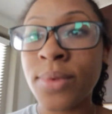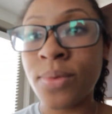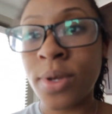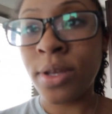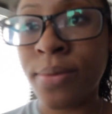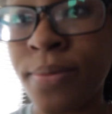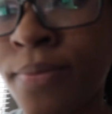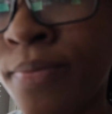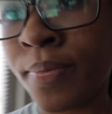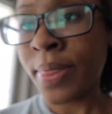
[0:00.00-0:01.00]
Wait.
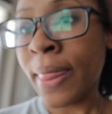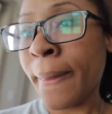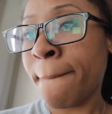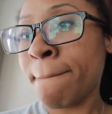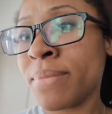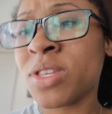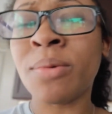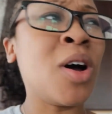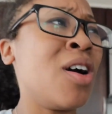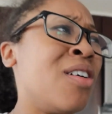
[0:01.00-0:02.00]

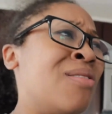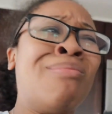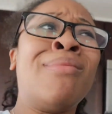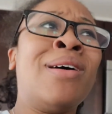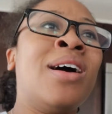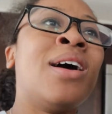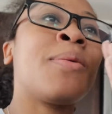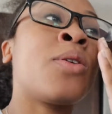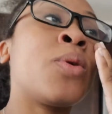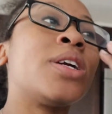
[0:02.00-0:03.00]
Tomorrow? I'm
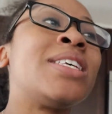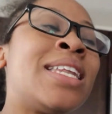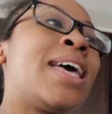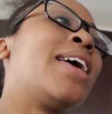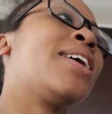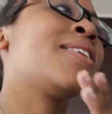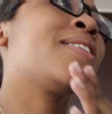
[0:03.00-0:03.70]
going to wear it today.